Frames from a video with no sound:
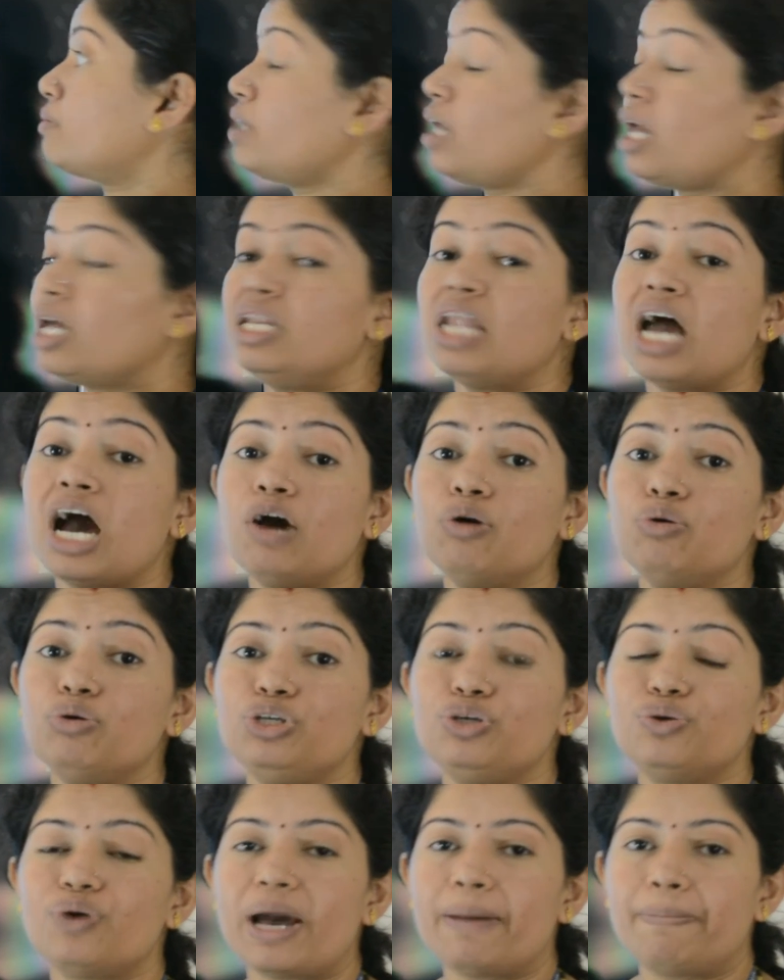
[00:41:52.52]
Now
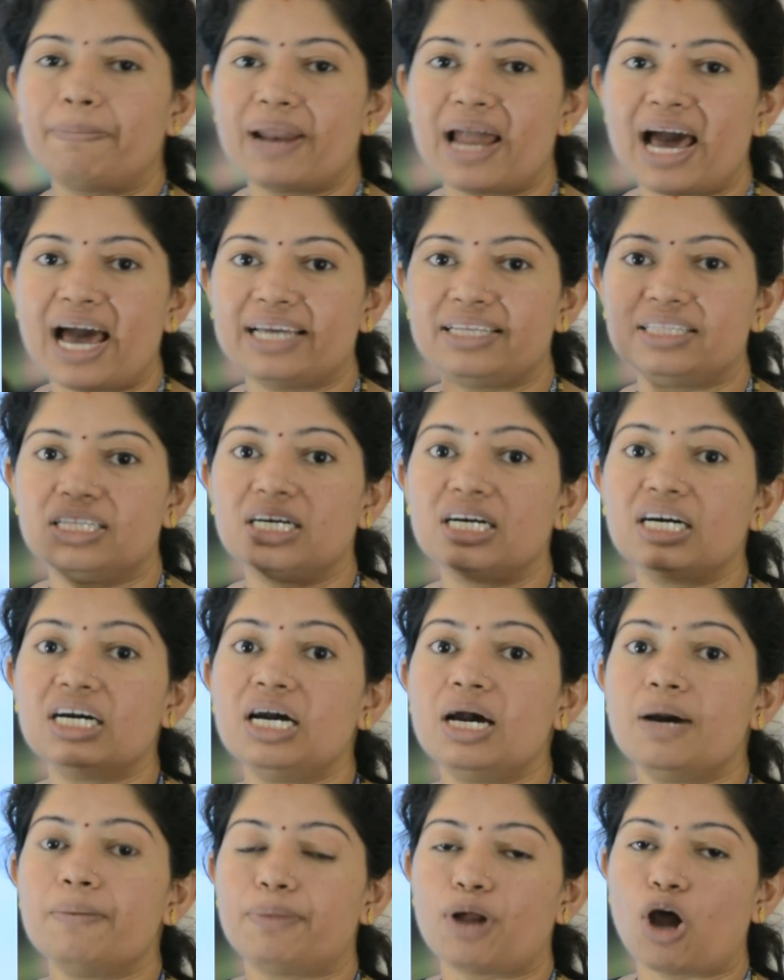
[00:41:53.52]
you apply the
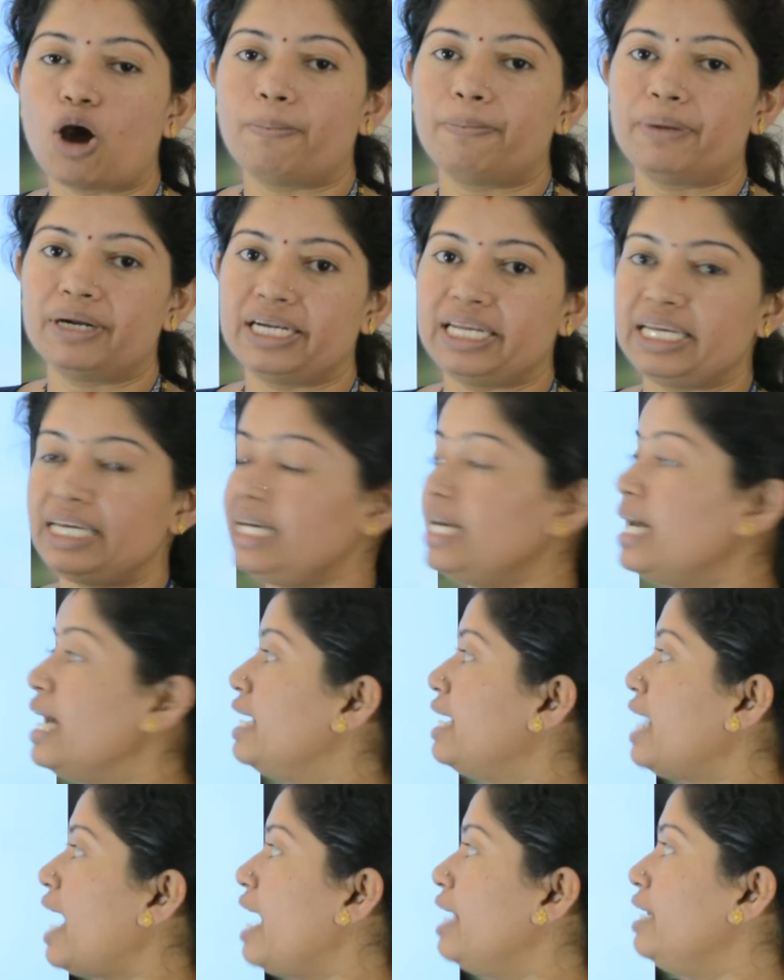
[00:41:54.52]
property
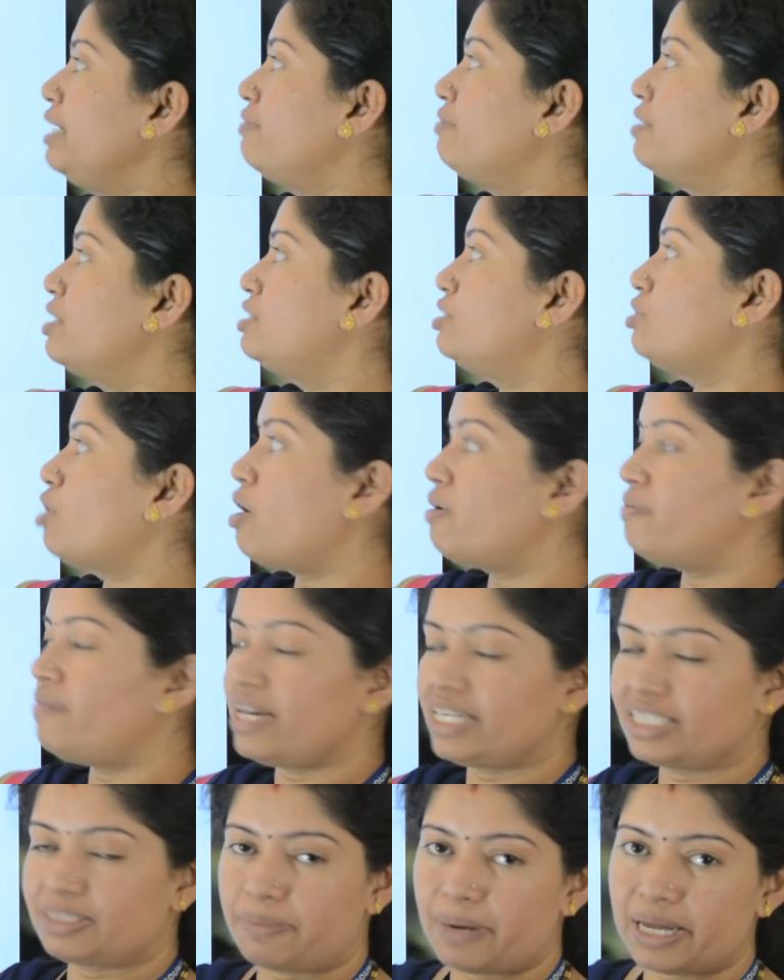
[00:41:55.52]
tan inverse of
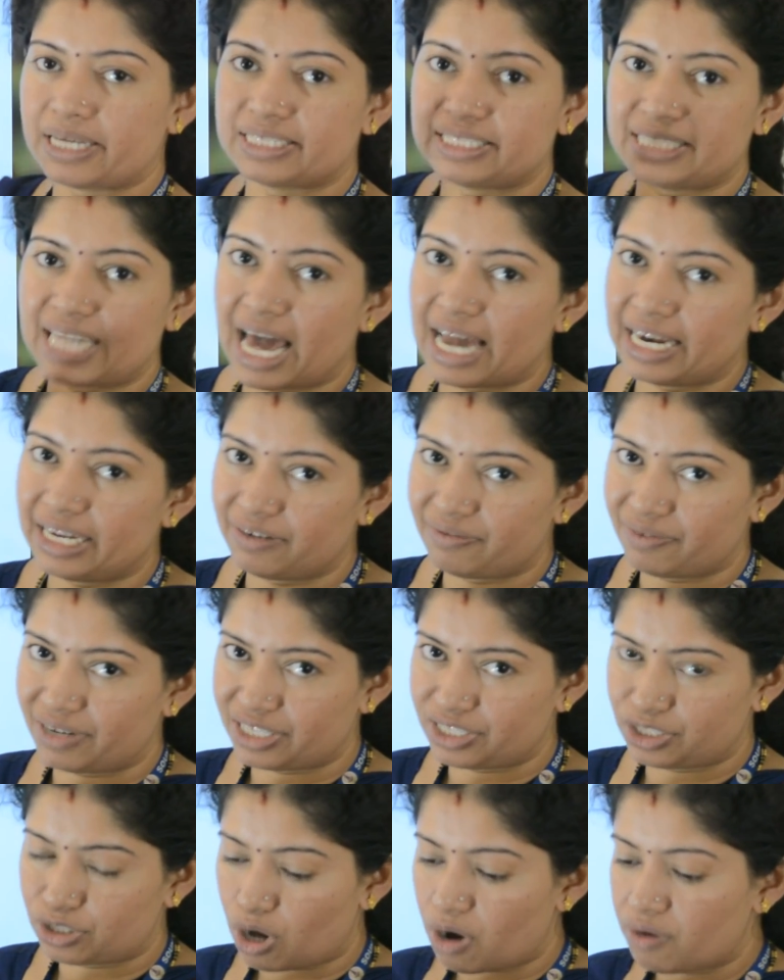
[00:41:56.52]
x plus tan
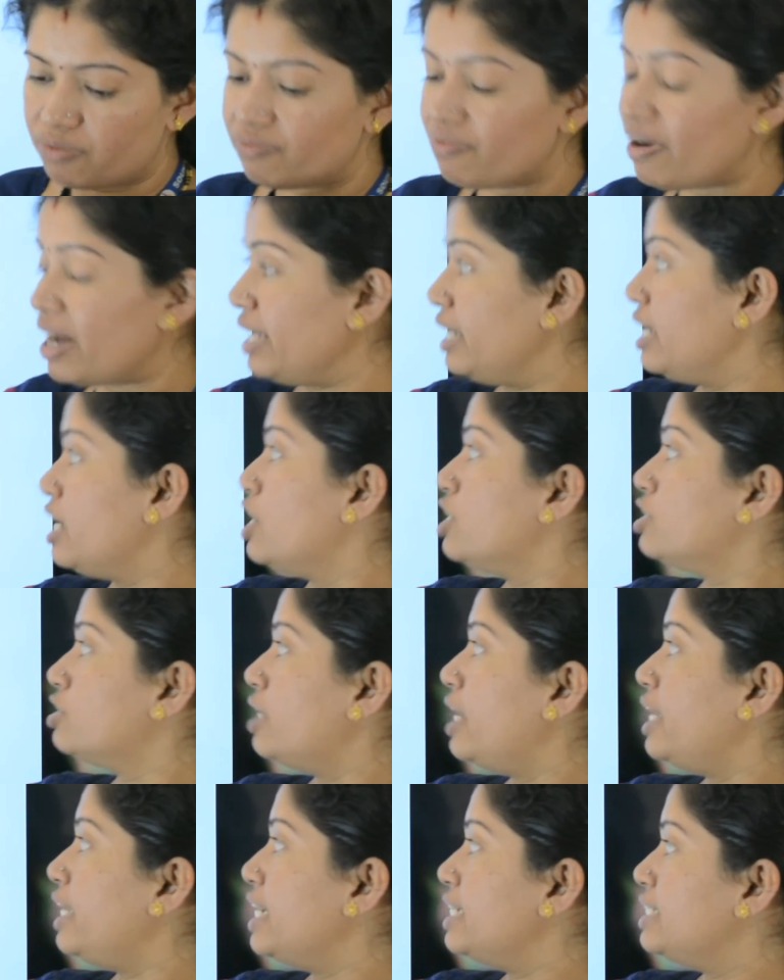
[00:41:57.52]
inverse of y. So
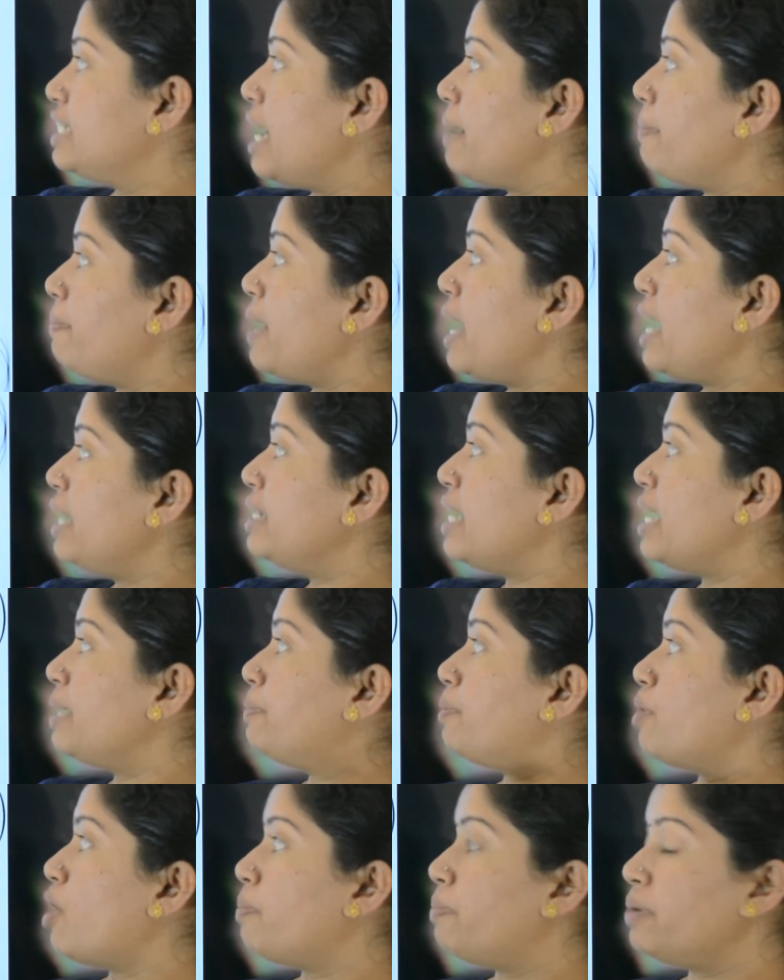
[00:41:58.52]
let us apply that
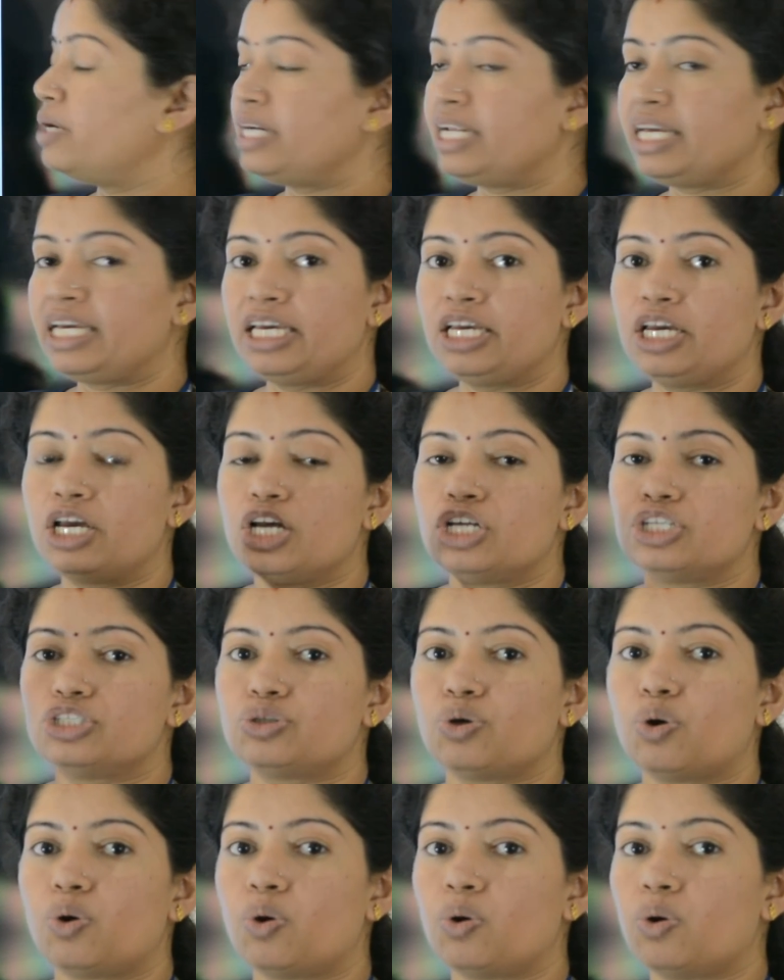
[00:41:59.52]
property.
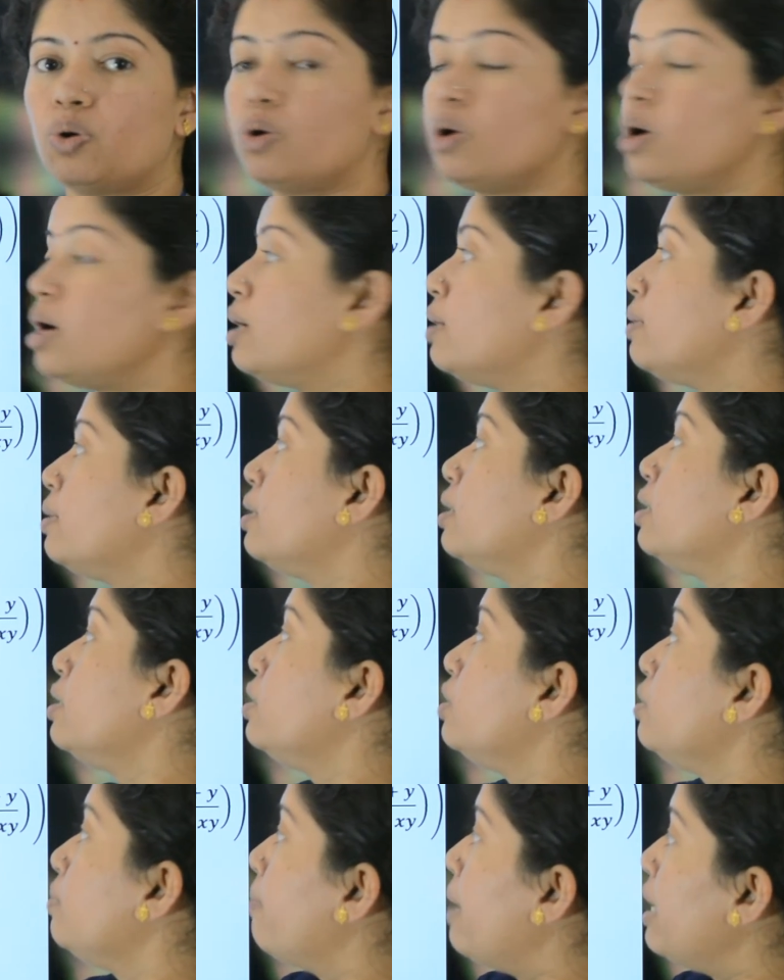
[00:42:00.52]
So
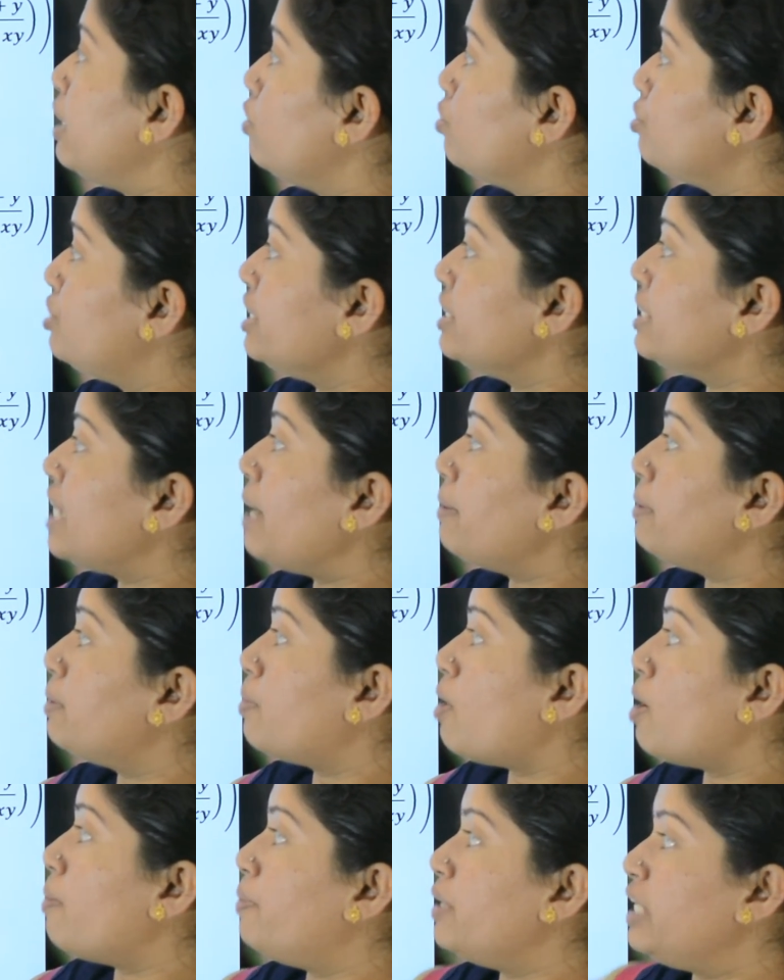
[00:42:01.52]
by using that
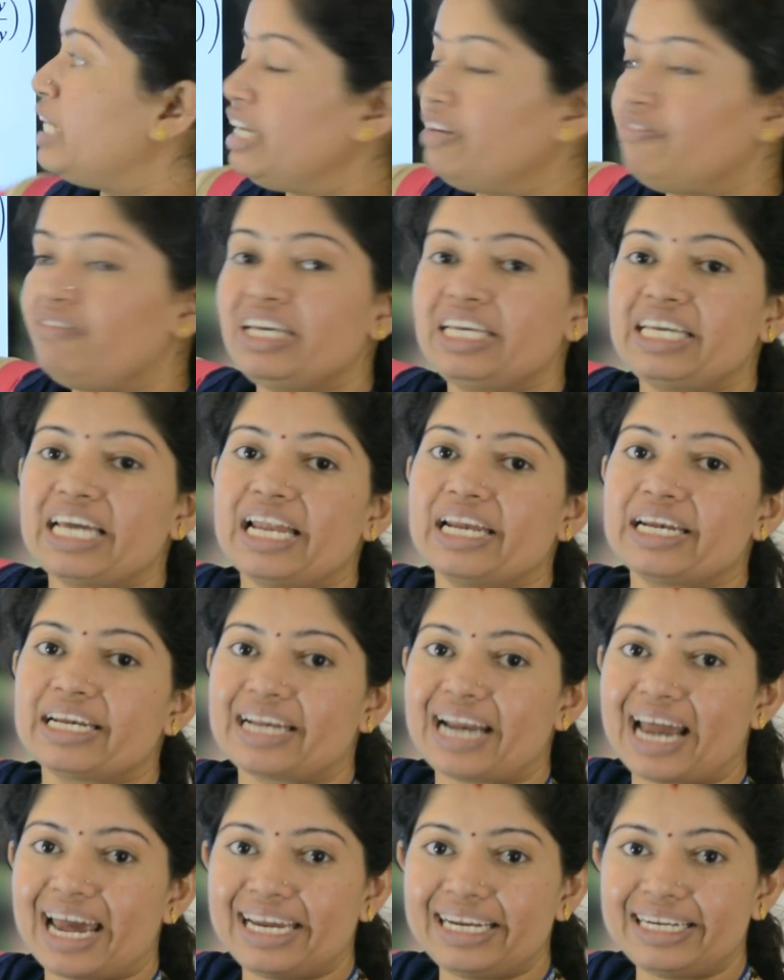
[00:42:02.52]
property, we can
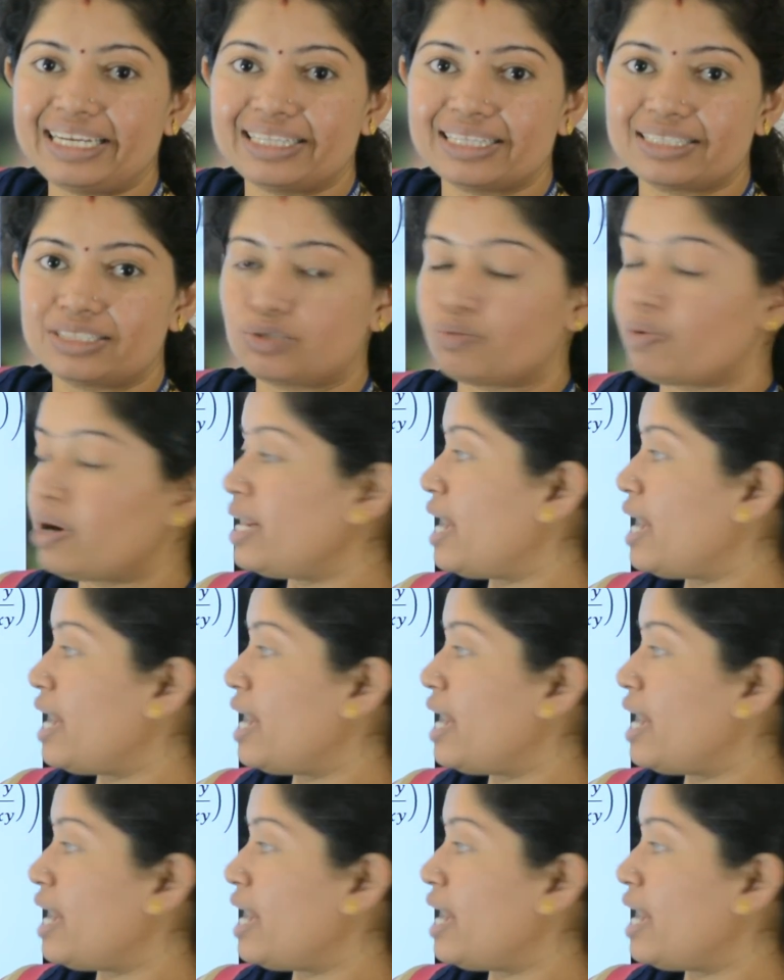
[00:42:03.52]
write this one